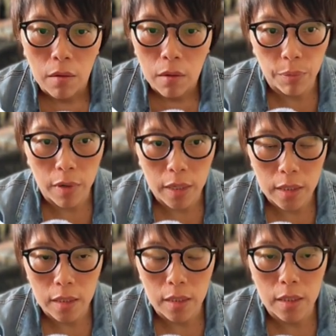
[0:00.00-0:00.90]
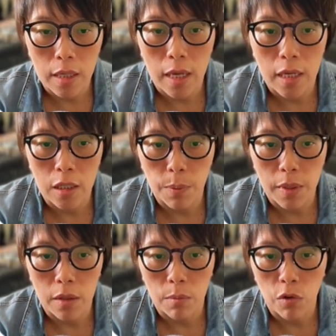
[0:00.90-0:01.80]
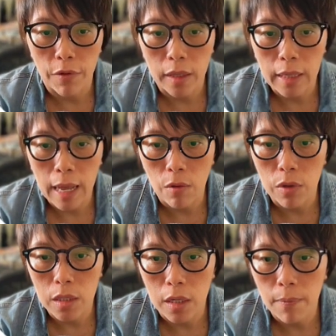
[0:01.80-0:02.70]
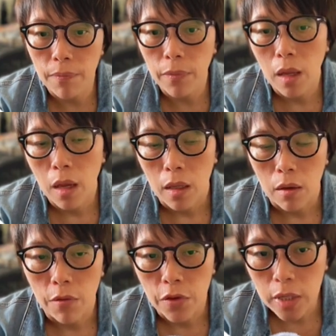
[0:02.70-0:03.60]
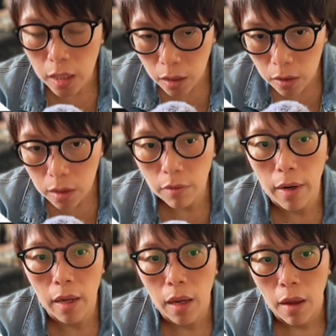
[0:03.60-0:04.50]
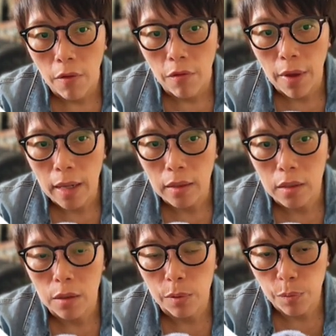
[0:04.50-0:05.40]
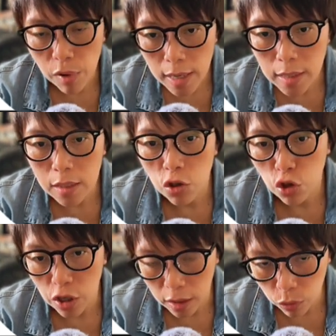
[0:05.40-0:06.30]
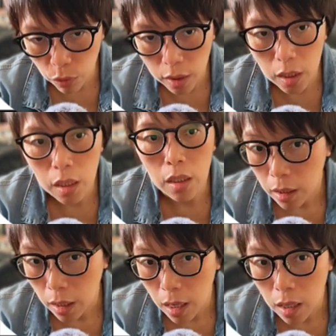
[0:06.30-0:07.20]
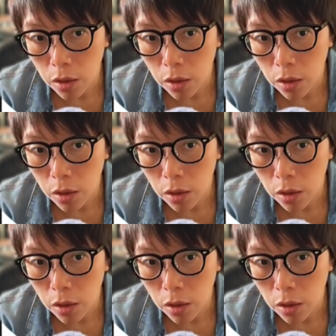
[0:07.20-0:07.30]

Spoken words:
prices has been moving downwards here. Now if you take a look, right, that prices genuinely, they are